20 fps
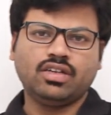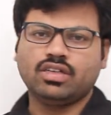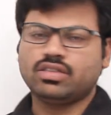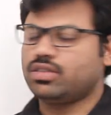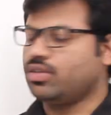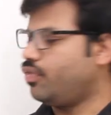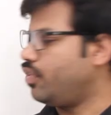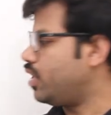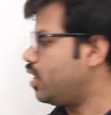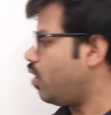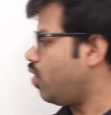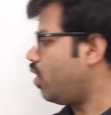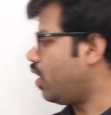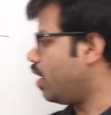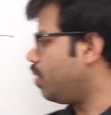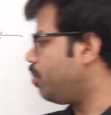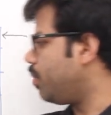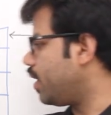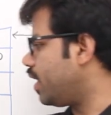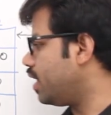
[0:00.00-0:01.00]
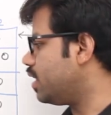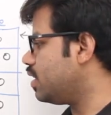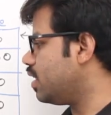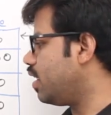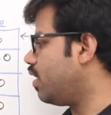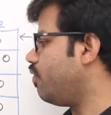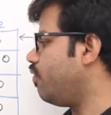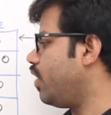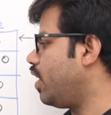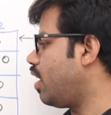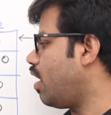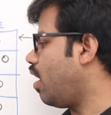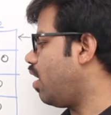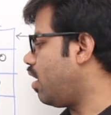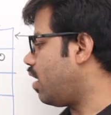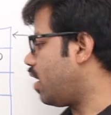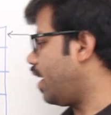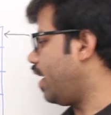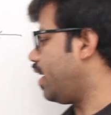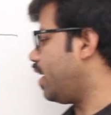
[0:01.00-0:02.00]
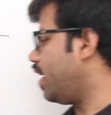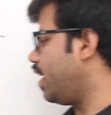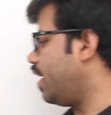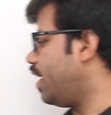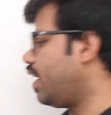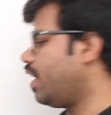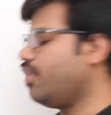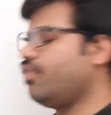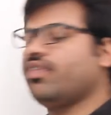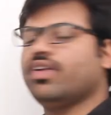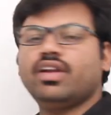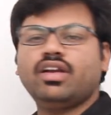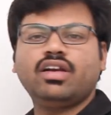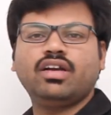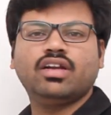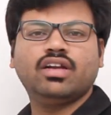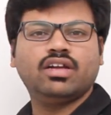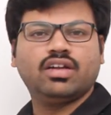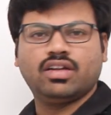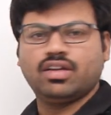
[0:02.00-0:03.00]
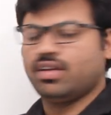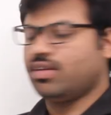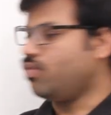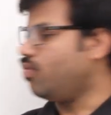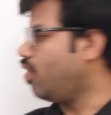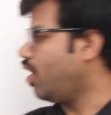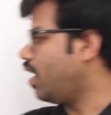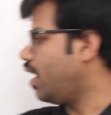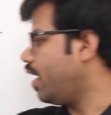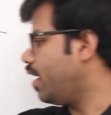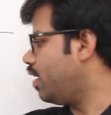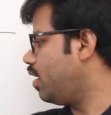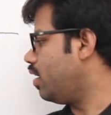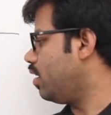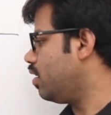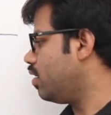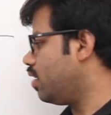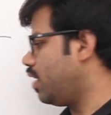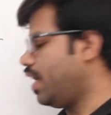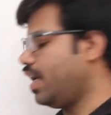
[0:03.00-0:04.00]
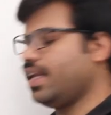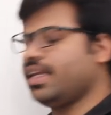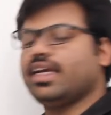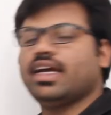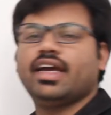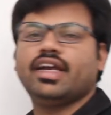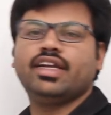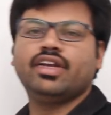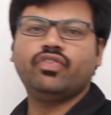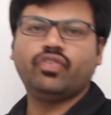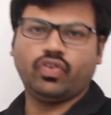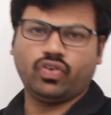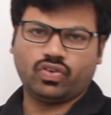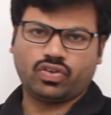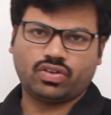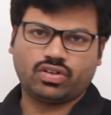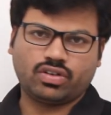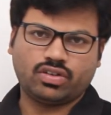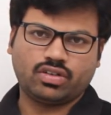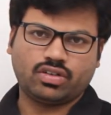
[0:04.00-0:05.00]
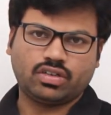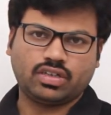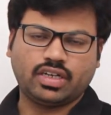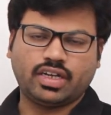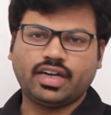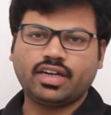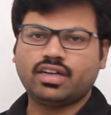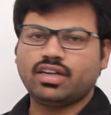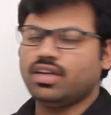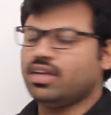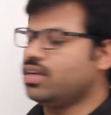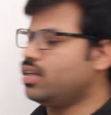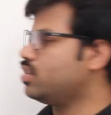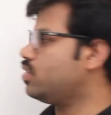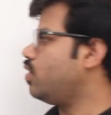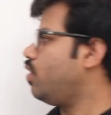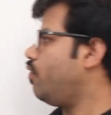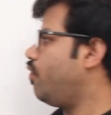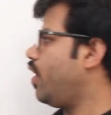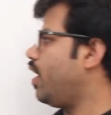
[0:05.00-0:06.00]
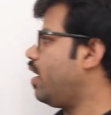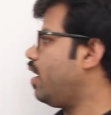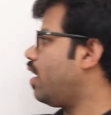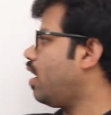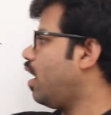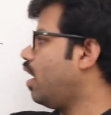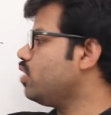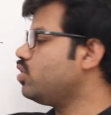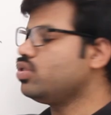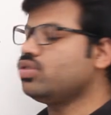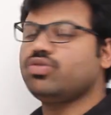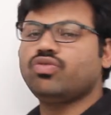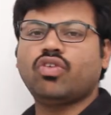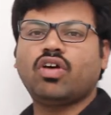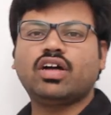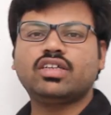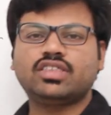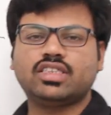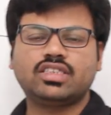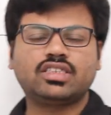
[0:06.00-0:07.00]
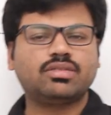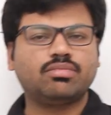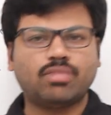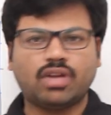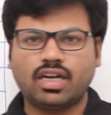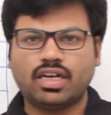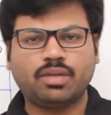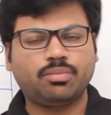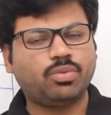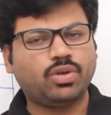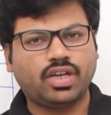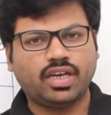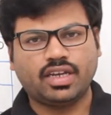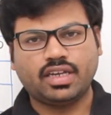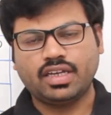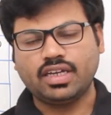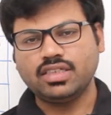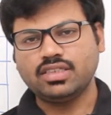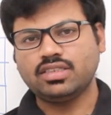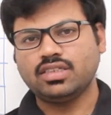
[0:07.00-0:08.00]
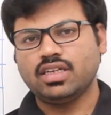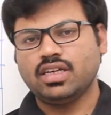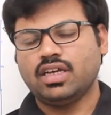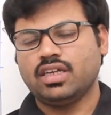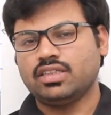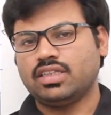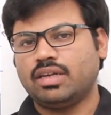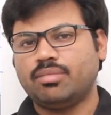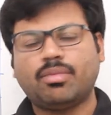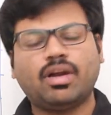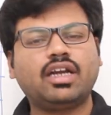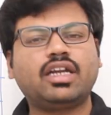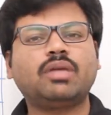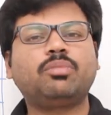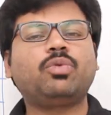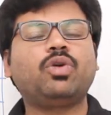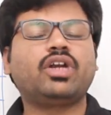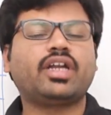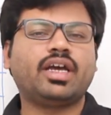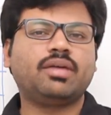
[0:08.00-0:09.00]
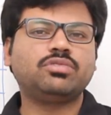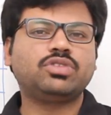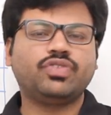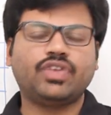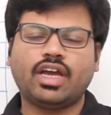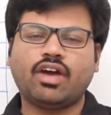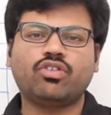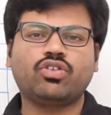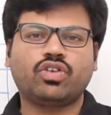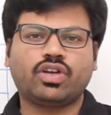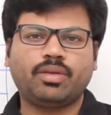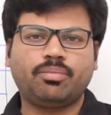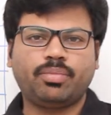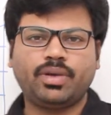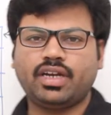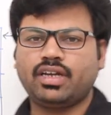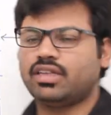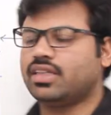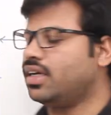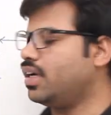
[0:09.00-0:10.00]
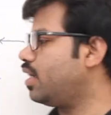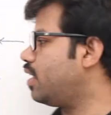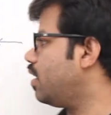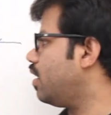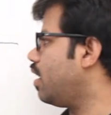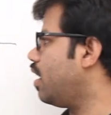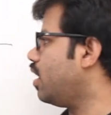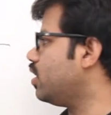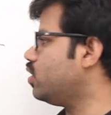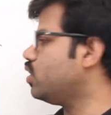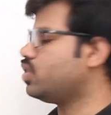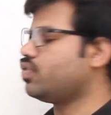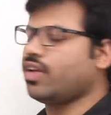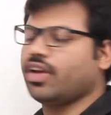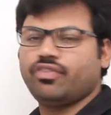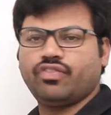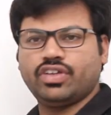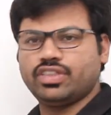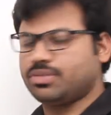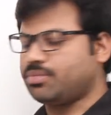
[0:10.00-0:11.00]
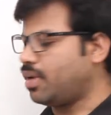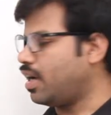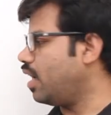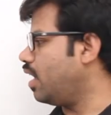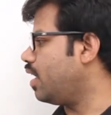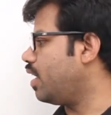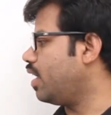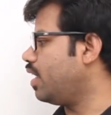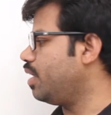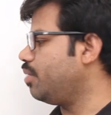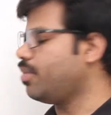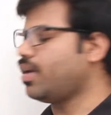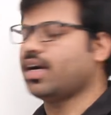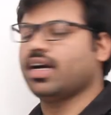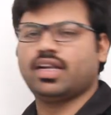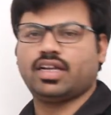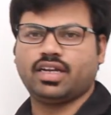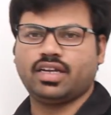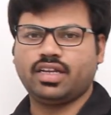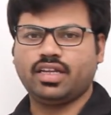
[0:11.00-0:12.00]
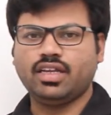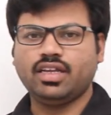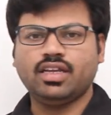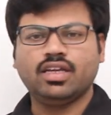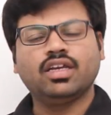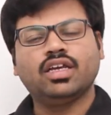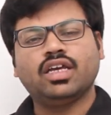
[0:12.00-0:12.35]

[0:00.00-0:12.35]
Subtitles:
So without repetition, we can't write an entry for 1 and area ID 4, correct? So when Raju watches multiple areas, then multiple times we have to repeat that Raju's wife is Maharani, Maharani.